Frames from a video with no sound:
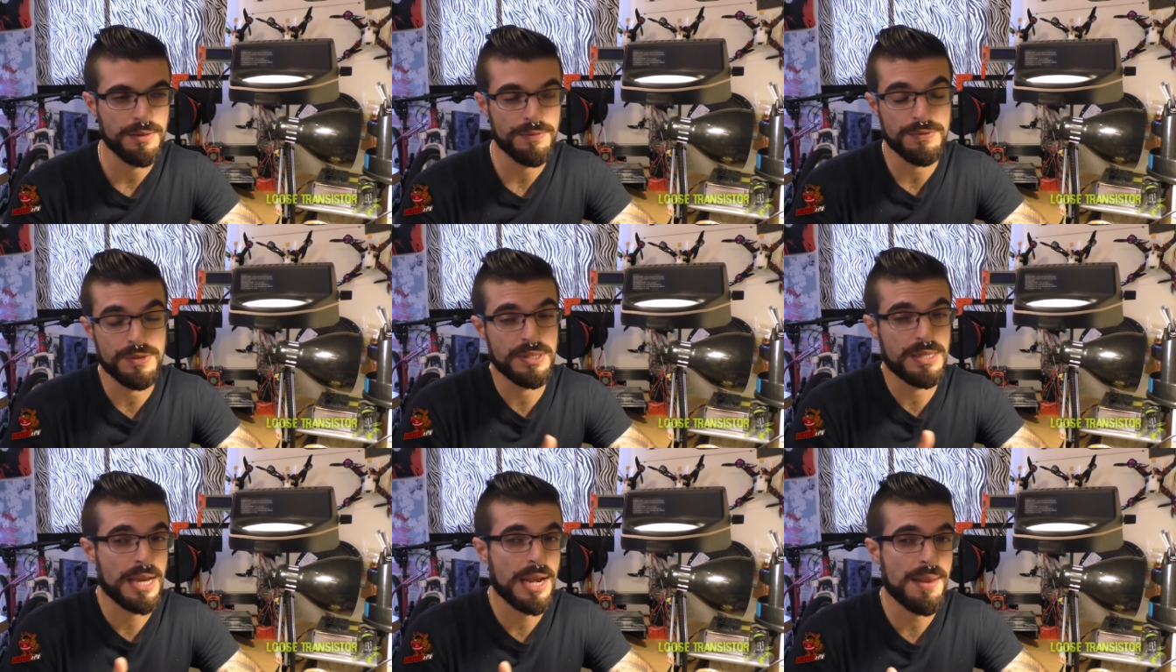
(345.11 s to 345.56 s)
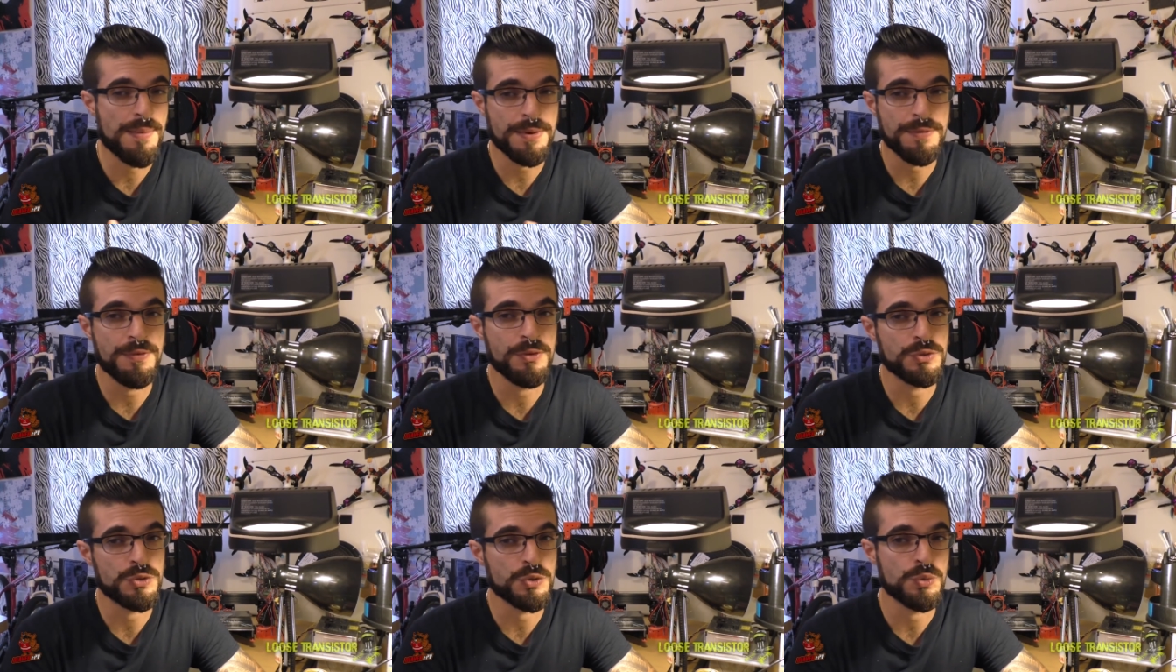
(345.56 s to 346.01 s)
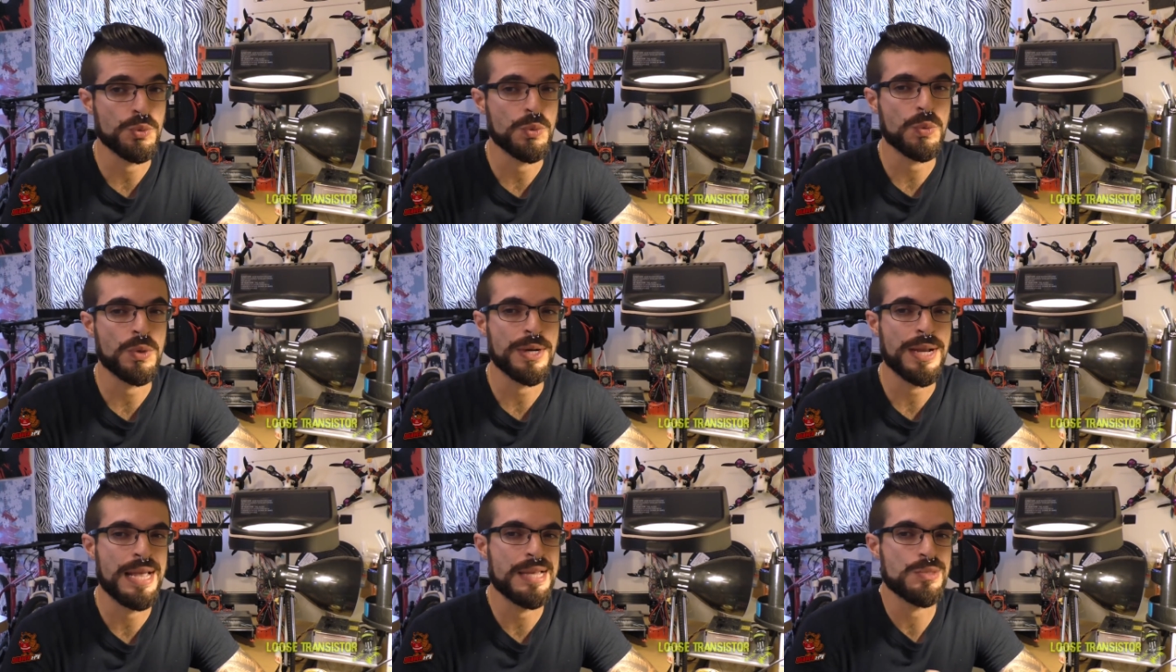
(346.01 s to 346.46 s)
if the dynamic filters will
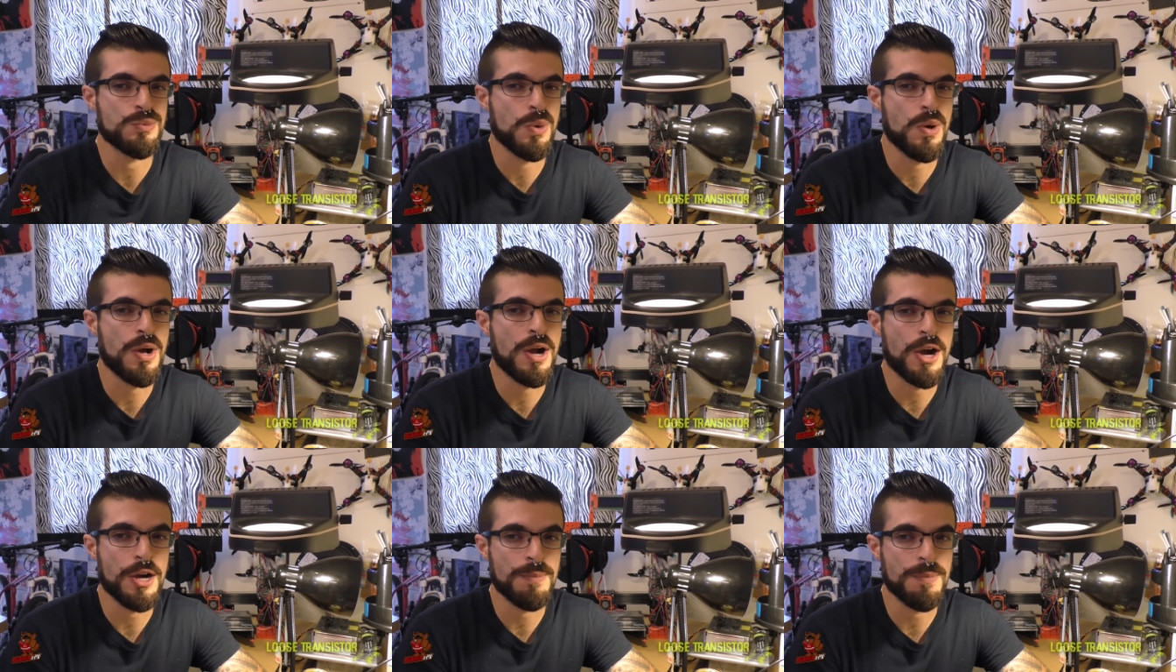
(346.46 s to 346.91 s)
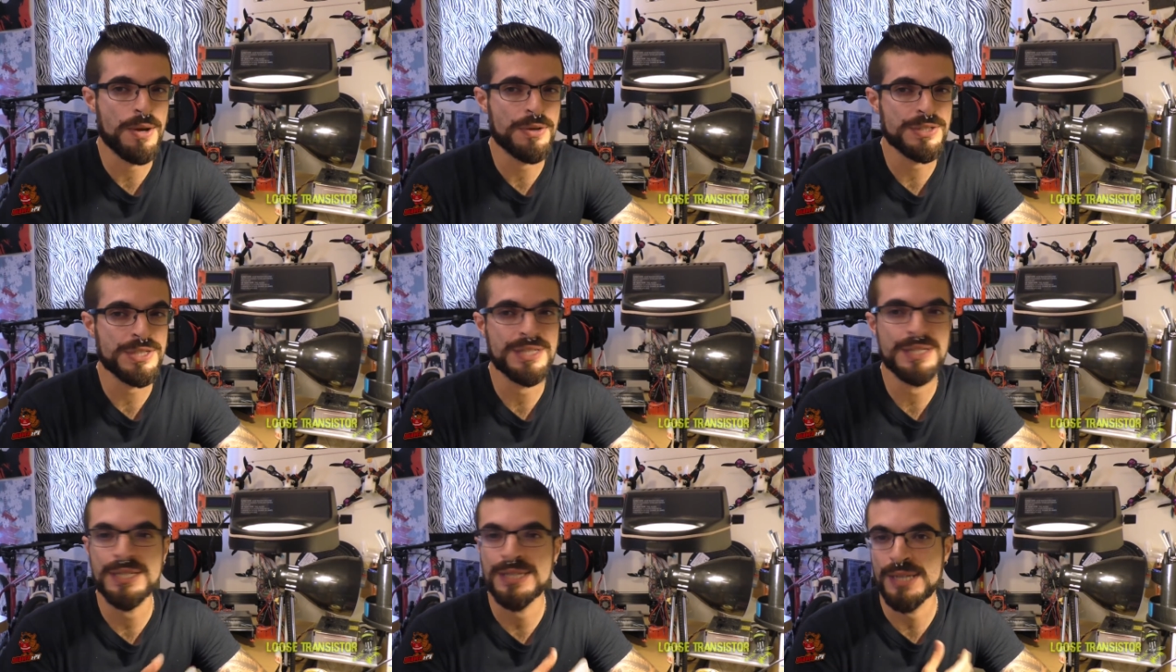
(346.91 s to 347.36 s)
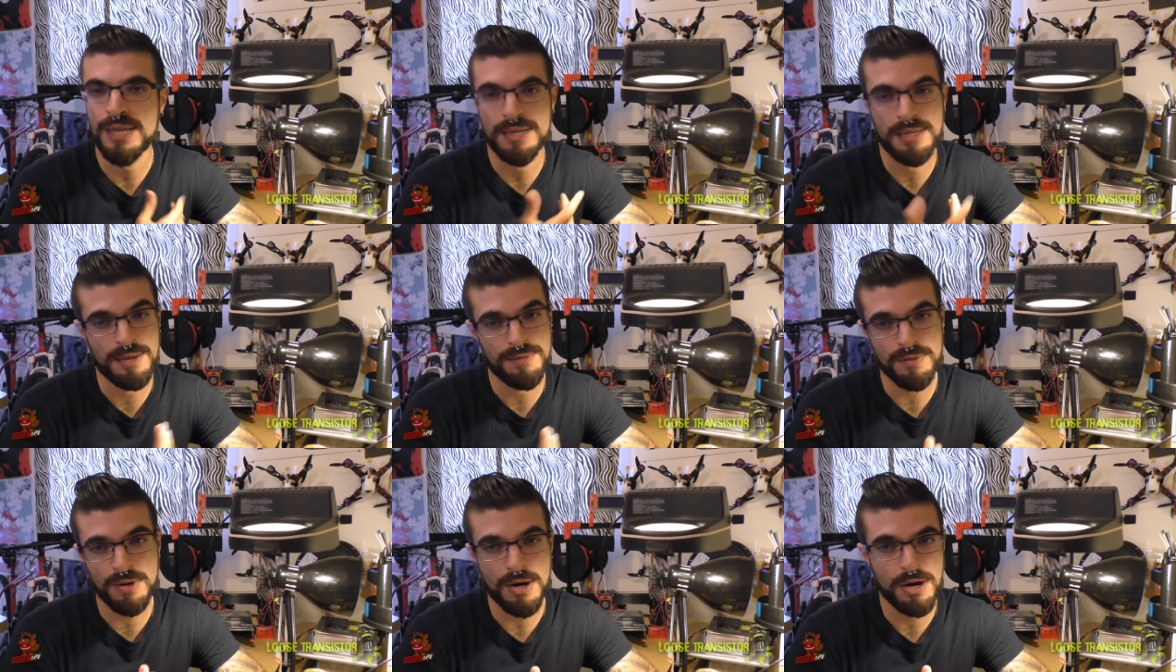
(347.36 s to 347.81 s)
work as well hard mounted, because I
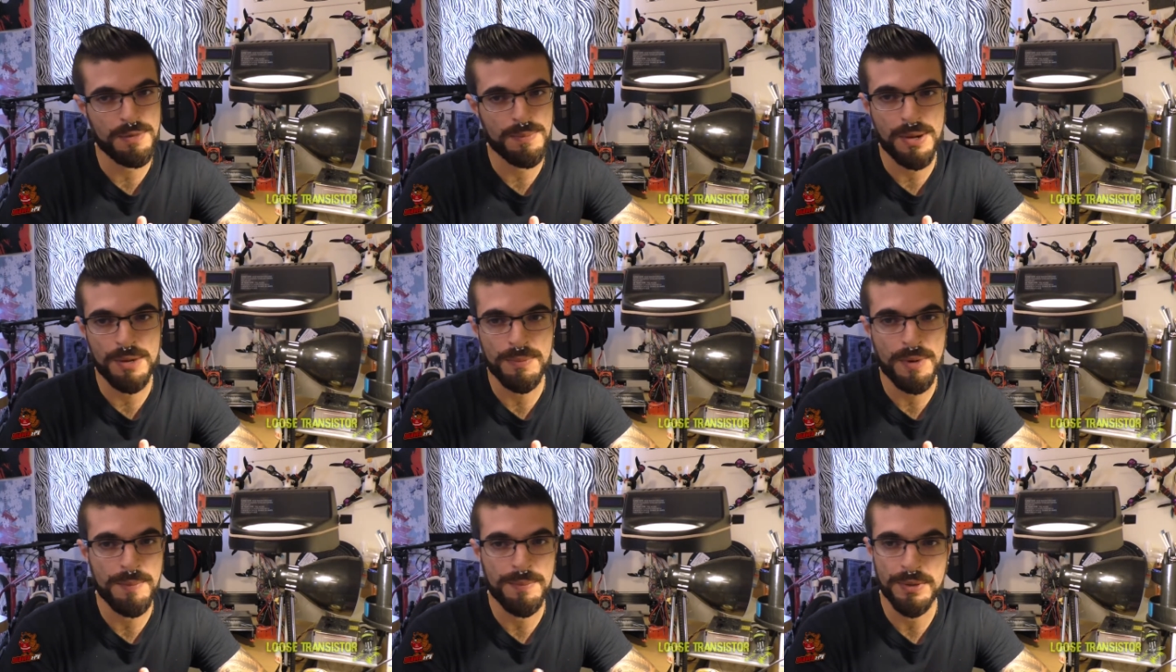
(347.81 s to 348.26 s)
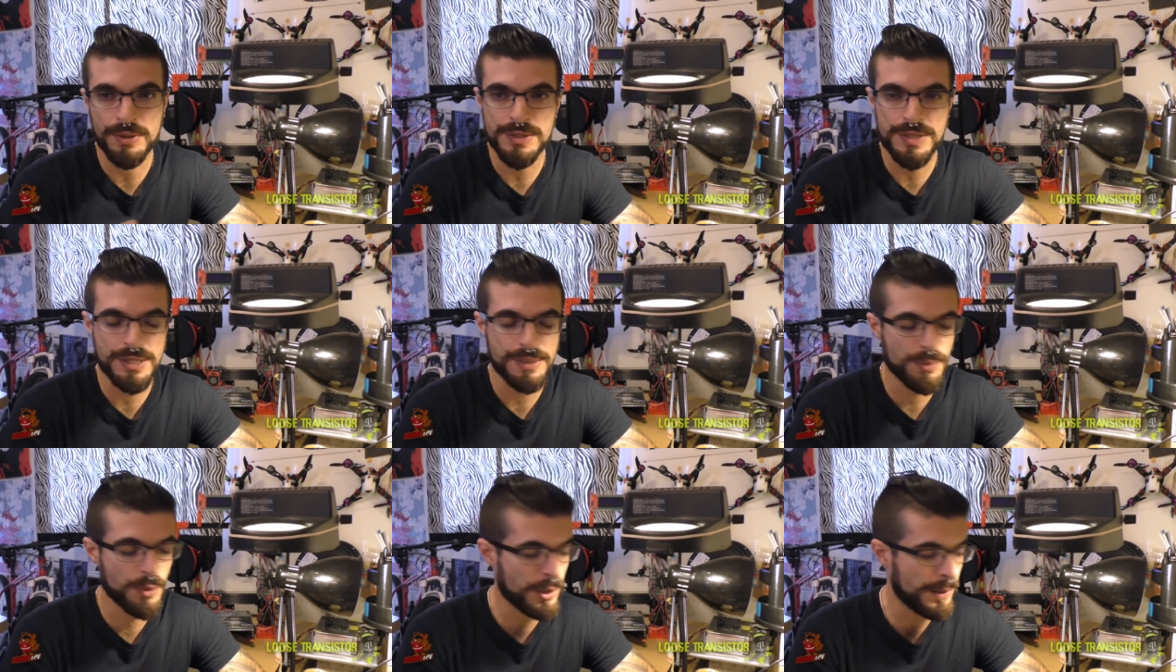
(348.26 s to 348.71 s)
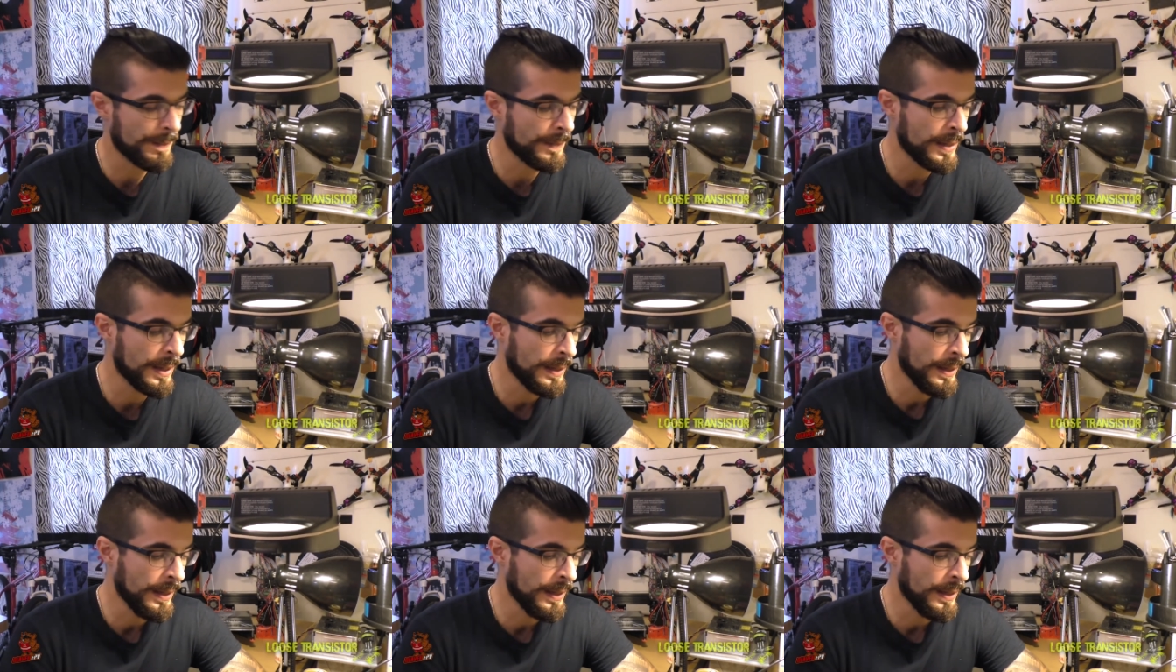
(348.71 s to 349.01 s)
never hard mount my build anymore.